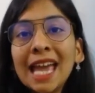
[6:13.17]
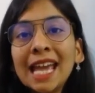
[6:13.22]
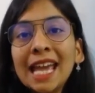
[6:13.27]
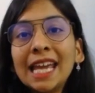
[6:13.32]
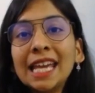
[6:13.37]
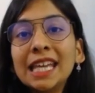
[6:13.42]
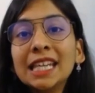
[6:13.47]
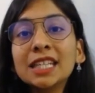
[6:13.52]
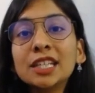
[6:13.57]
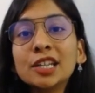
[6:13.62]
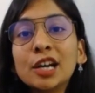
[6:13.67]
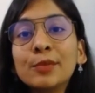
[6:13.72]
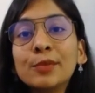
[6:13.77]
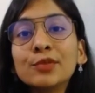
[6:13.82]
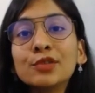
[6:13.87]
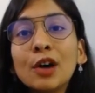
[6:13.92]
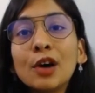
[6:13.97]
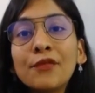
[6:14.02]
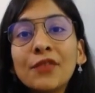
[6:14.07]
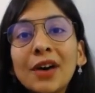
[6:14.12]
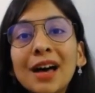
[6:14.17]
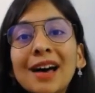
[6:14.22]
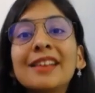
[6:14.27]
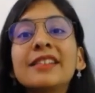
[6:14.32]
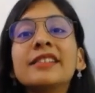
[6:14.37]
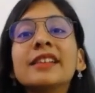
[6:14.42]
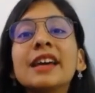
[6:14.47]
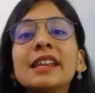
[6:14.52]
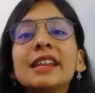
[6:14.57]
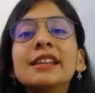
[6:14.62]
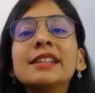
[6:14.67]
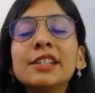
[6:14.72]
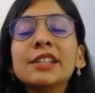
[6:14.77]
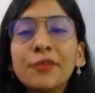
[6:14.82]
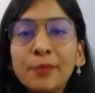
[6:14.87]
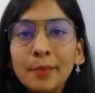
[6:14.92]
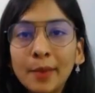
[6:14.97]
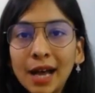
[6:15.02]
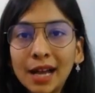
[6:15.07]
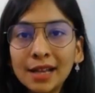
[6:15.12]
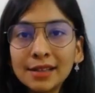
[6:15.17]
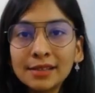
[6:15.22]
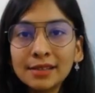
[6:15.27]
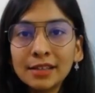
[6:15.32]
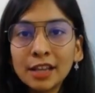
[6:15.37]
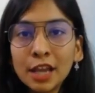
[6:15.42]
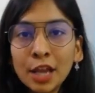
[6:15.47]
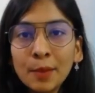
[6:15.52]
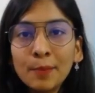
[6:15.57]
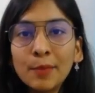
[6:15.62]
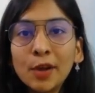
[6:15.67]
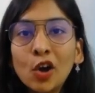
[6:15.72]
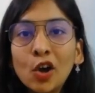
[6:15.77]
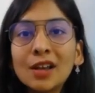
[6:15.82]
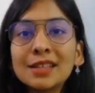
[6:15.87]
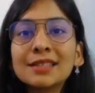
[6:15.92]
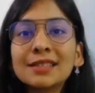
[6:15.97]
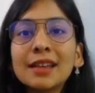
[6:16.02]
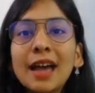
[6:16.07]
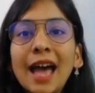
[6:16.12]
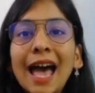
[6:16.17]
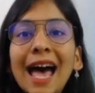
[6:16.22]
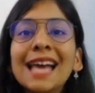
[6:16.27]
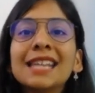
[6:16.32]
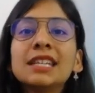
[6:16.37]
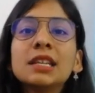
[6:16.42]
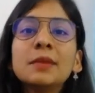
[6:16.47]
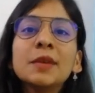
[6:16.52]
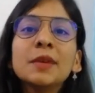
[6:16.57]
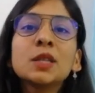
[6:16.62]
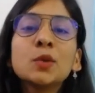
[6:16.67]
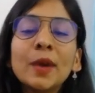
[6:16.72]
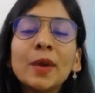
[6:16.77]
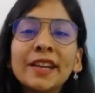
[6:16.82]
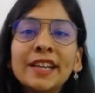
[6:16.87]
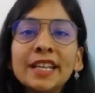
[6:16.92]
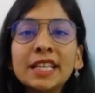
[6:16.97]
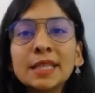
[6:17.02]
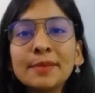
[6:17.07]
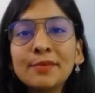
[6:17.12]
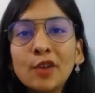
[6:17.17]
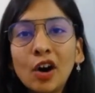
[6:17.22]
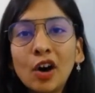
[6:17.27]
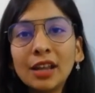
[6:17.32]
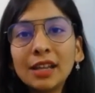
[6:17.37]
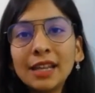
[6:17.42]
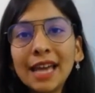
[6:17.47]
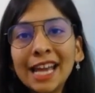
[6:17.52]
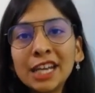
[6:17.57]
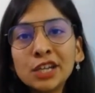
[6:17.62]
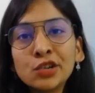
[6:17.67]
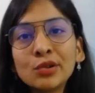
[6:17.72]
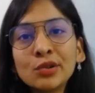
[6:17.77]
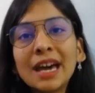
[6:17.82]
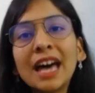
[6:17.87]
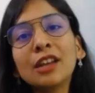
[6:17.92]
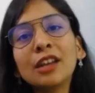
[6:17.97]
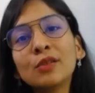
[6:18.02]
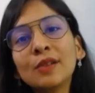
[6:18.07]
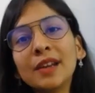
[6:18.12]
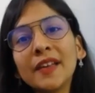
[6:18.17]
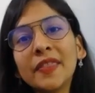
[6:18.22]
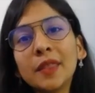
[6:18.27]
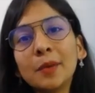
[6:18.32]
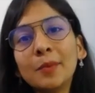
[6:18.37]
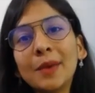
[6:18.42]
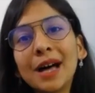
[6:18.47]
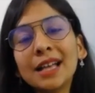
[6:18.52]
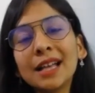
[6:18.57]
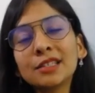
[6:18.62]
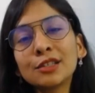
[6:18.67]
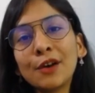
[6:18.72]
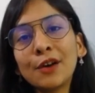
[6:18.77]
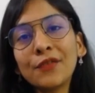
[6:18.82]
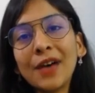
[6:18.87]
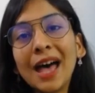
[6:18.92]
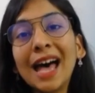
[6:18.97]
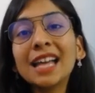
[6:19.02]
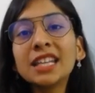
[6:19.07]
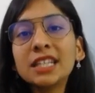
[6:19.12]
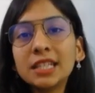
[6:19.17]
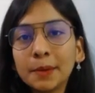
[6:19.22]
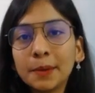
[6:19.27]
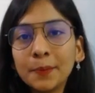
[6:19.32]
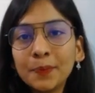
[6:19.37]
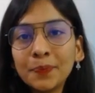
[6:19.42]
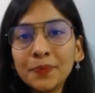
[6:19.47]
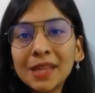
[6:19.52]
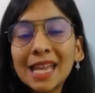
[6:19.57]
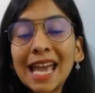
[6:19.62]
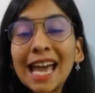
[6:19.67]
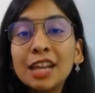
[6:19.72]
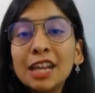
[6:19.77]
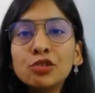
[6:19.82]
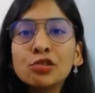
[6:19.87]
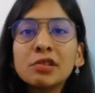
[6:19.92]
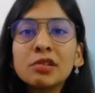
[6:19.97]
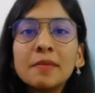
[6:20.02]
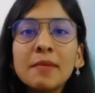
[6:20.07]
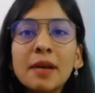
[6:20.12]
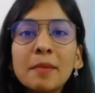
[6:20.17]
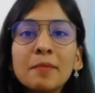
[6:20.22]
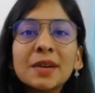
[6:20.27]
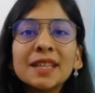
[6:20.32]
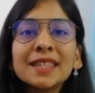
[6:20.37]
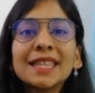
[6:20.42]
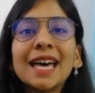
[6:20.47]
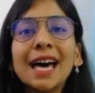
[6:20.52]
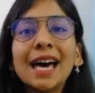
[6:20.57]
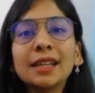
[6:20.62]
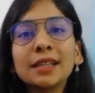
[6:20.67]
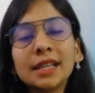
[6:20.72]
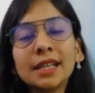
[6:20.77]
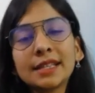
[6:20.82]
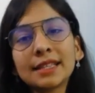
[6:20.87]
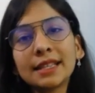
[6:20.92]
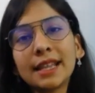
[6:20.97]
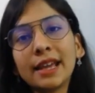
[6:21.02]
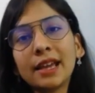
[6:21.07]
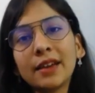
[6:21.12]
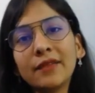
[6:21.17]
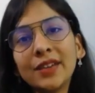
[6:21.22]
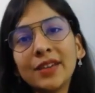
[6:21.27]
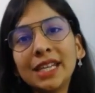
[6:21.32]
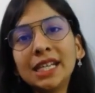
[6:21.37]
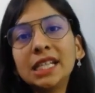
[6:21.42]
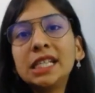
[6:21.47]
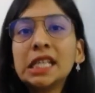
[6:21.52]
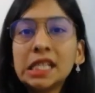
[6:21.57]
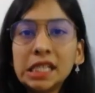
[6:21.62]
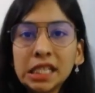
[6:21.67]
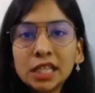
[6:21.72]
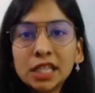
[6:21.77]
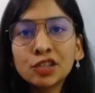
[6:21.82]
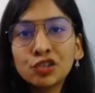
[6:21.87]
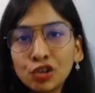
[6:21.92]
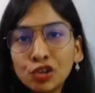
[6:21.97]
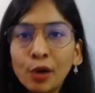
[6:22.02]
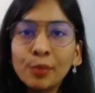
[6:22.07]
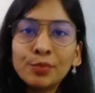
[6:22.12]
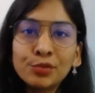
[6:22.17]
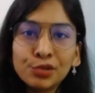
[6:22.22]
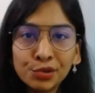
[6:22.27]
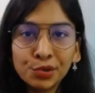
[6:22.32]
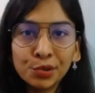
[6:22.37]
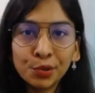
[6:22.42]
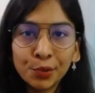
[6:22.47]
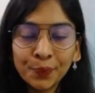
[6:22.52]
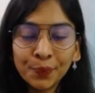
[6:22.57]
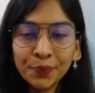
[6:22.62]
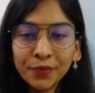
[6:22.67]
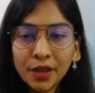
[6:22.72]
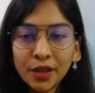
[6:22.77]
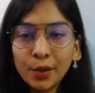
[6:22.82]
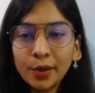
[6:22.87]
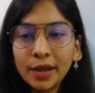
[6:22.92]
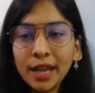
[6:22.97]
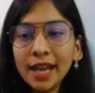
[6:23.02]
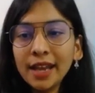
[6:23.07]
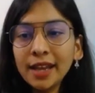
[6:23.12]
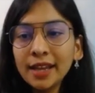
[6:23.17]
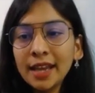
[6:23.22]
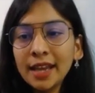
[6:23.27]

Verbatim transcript: in terms of a relative mass because atom is very small and to calculate the mass of atom and to remember that it's like a very tedious job to do okay